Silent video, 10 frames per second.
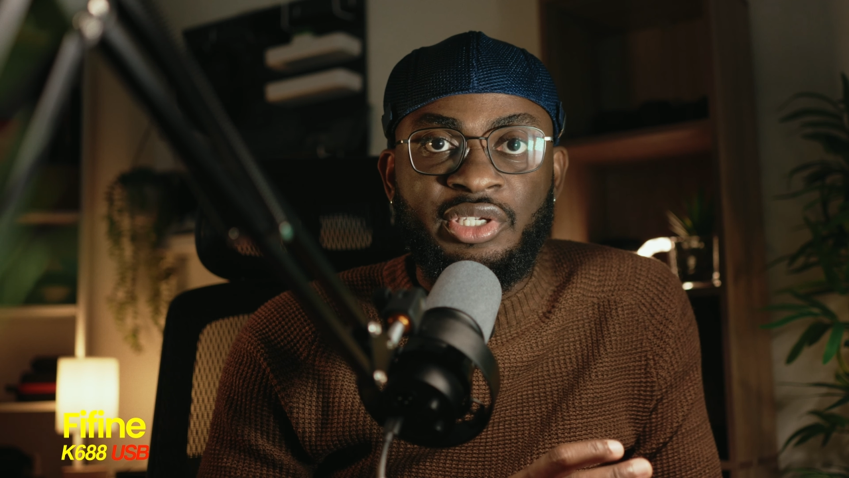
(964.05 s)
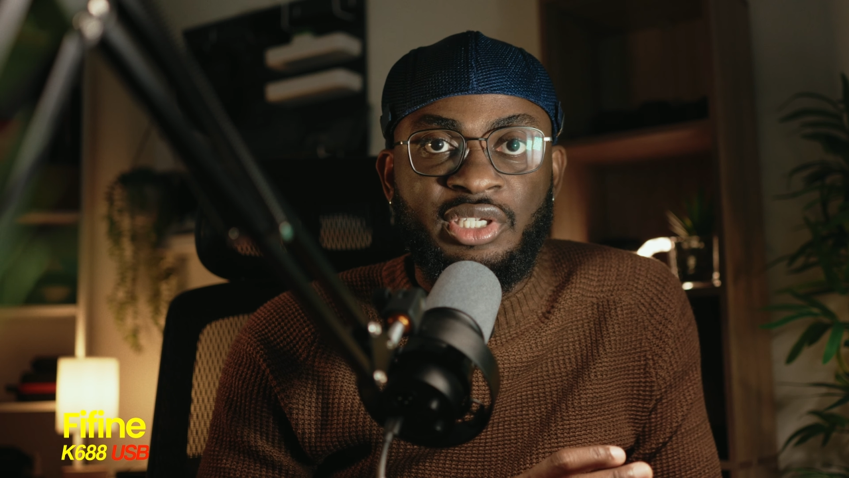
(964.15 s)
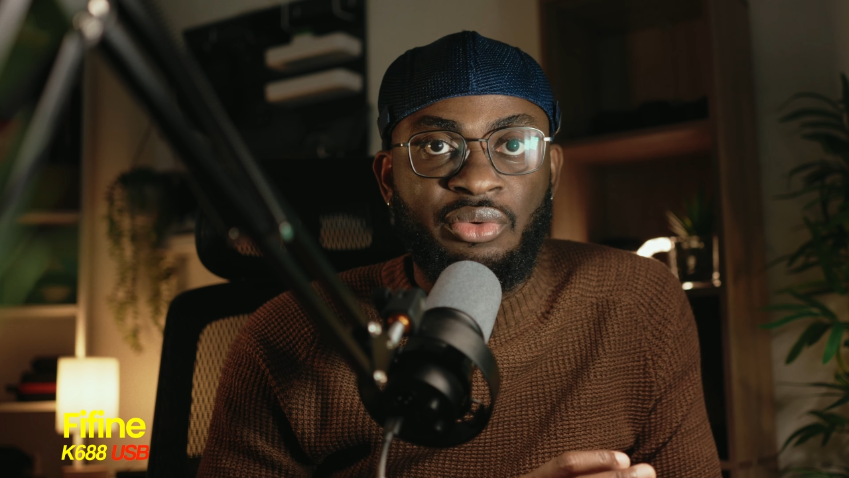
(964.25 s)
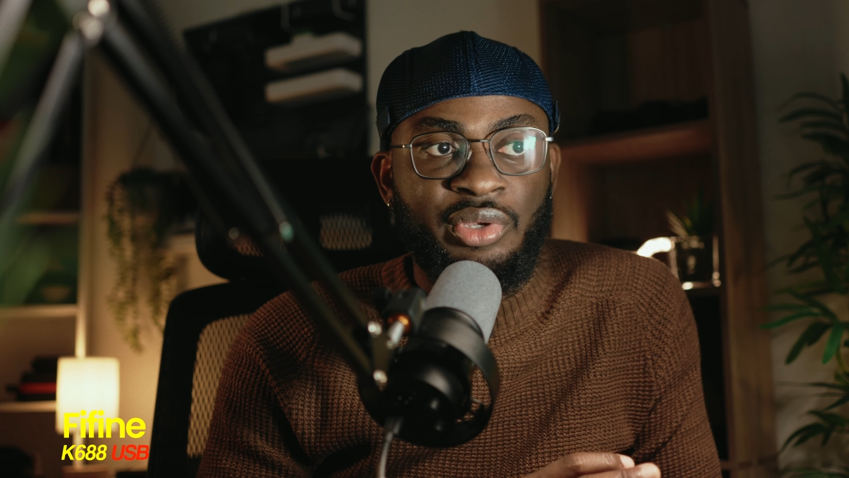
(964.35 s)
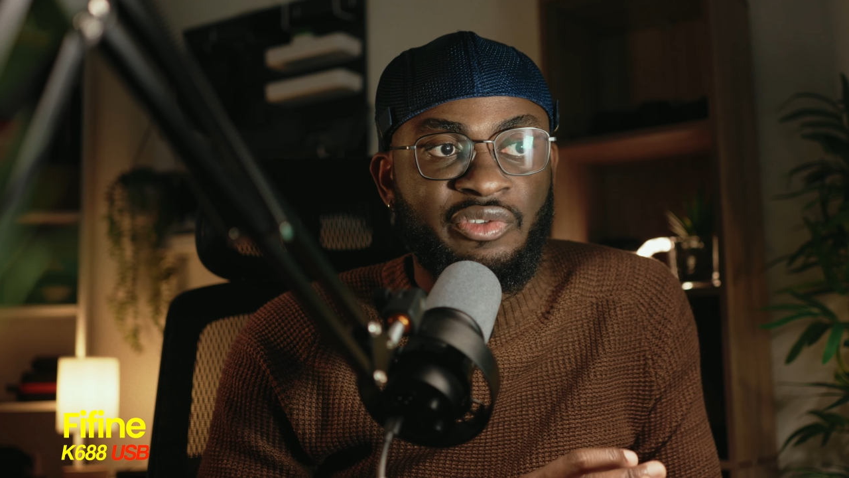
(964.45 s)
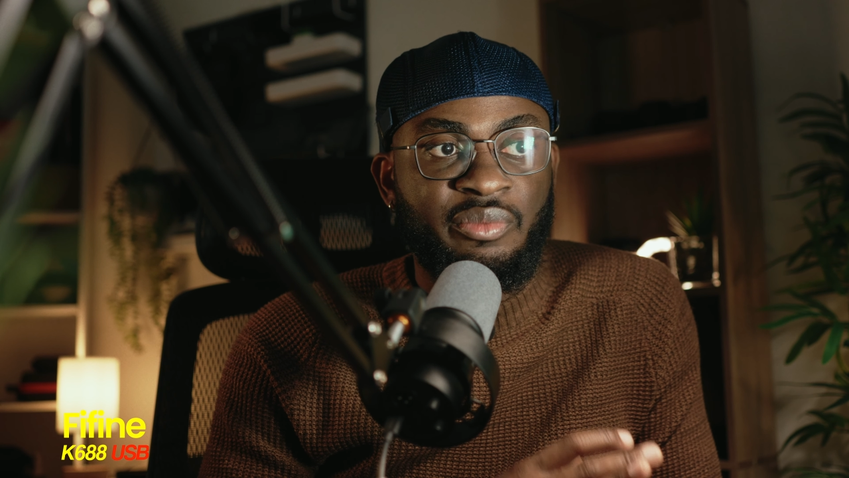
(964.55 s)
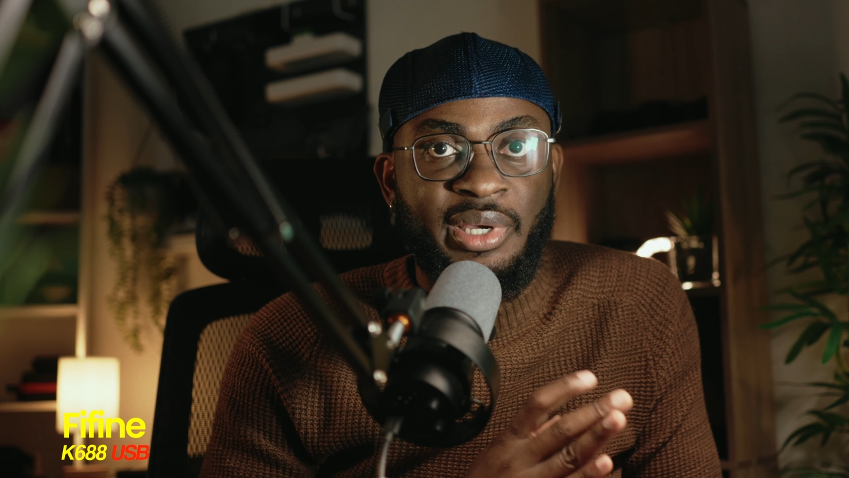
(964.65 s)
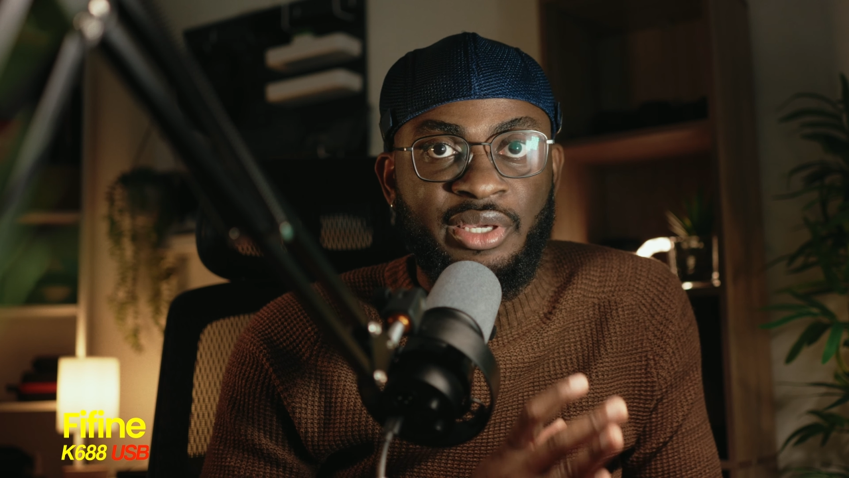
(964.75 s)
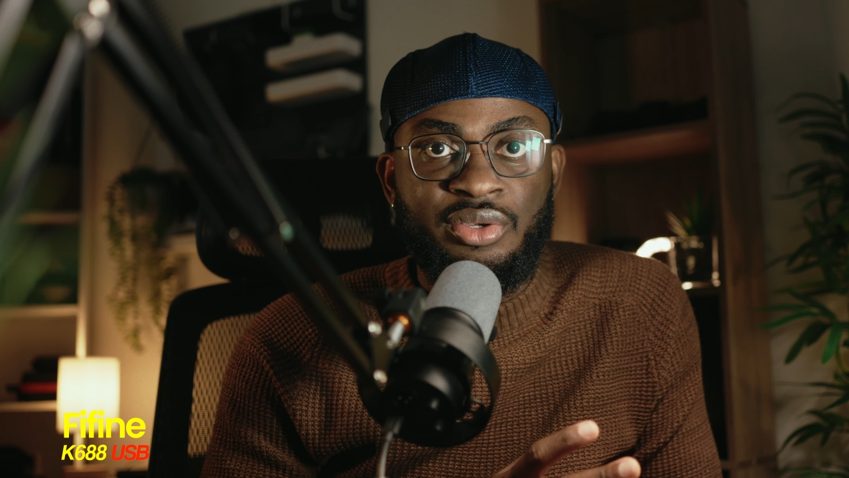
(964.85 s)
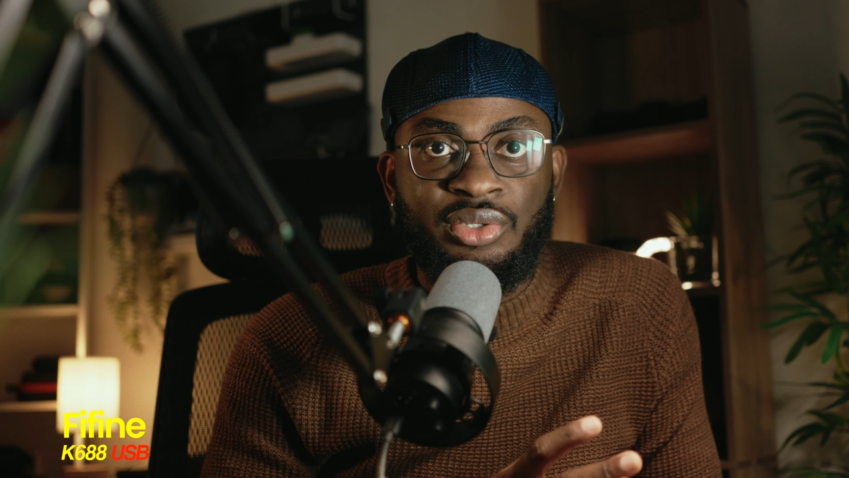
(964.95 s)
serious for
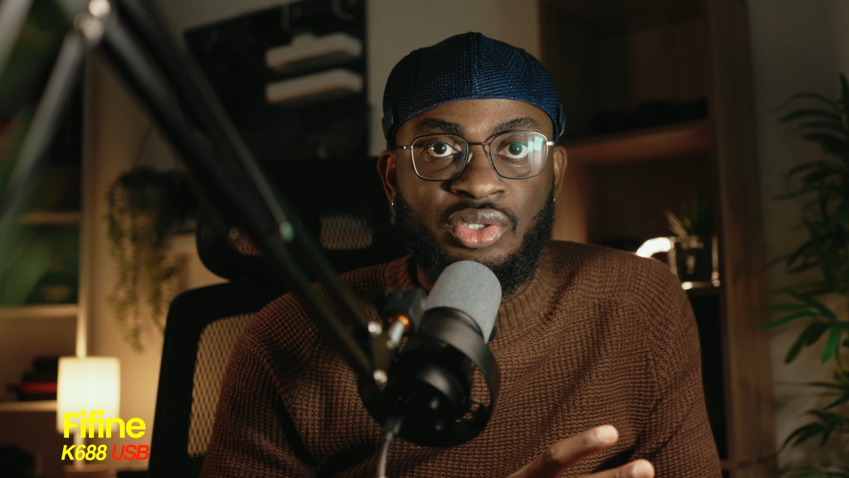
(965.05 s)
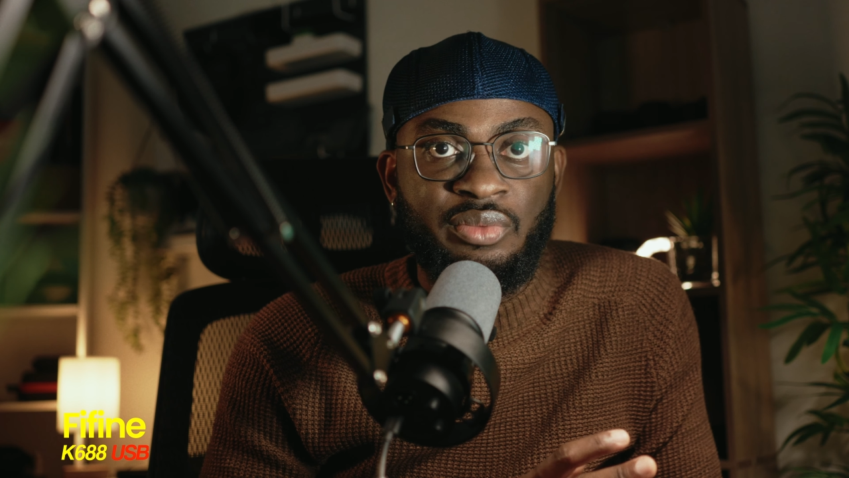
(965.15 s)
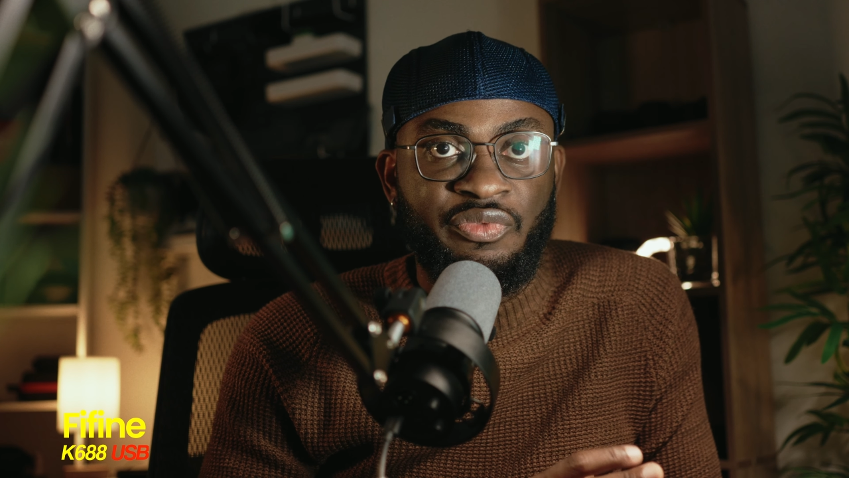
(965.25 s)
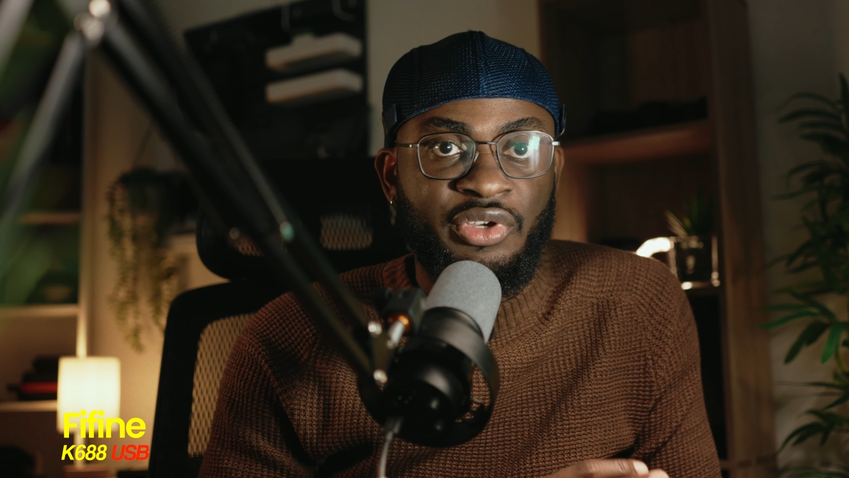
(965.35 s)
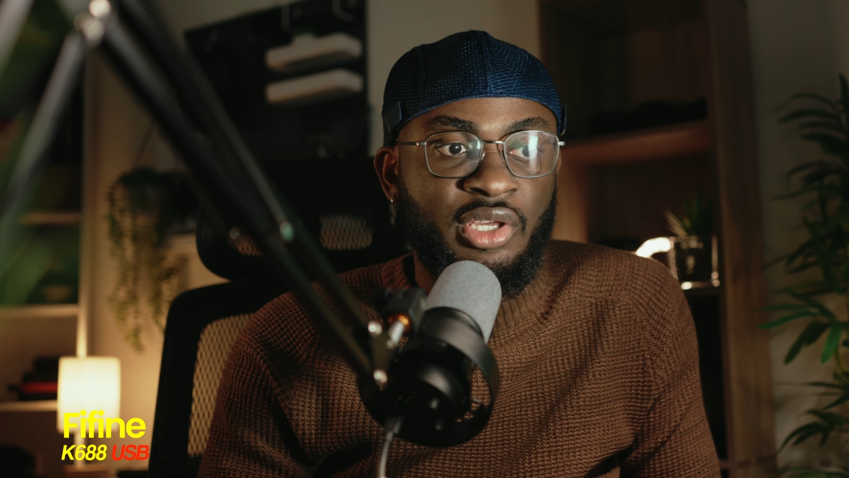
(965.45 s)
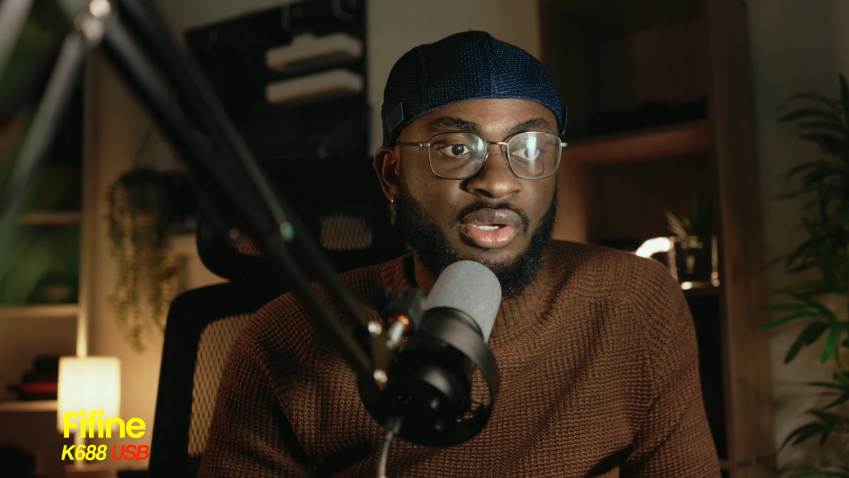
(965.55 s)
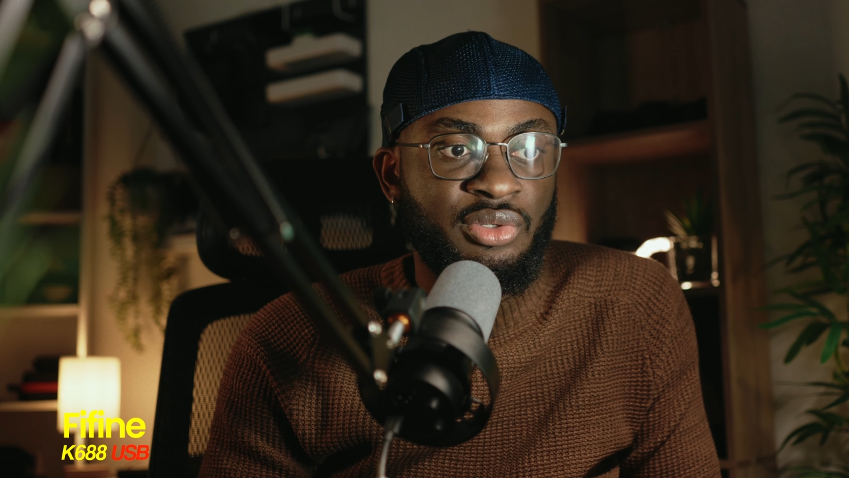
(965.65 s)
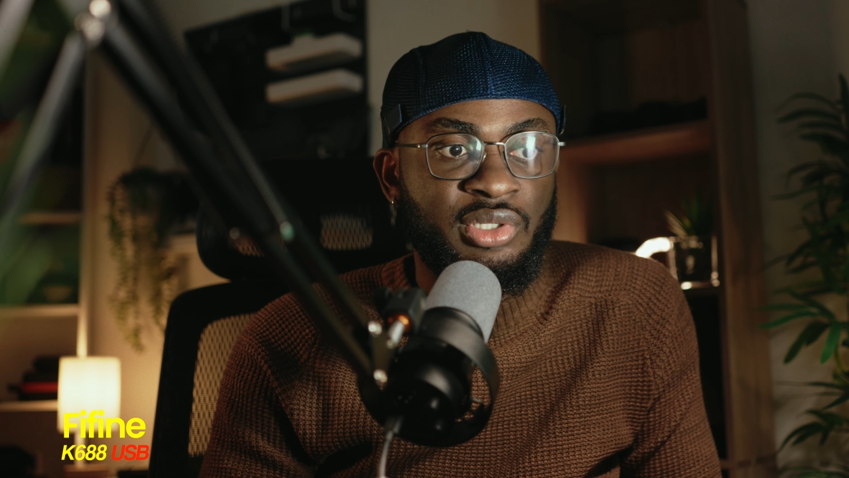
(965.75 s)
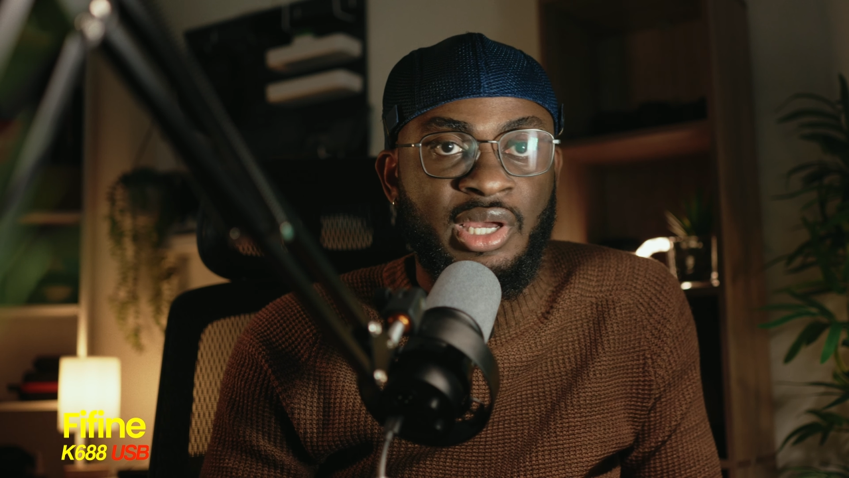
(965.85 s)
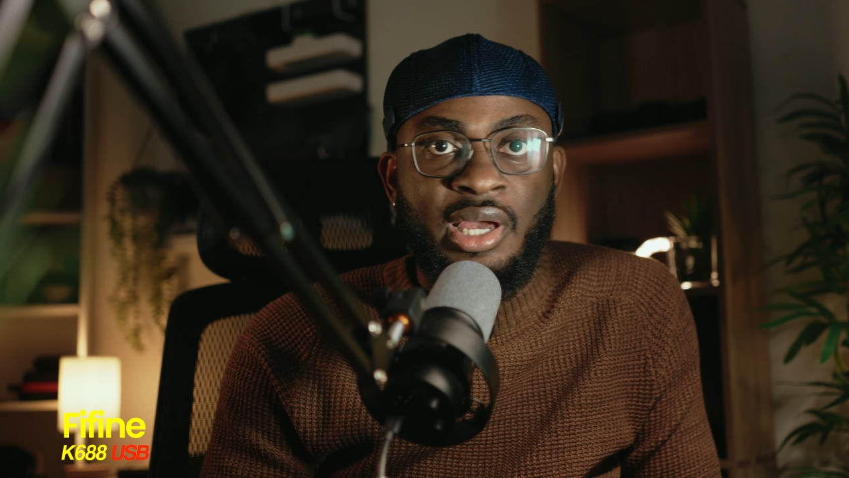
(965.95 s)
my YouTube videos,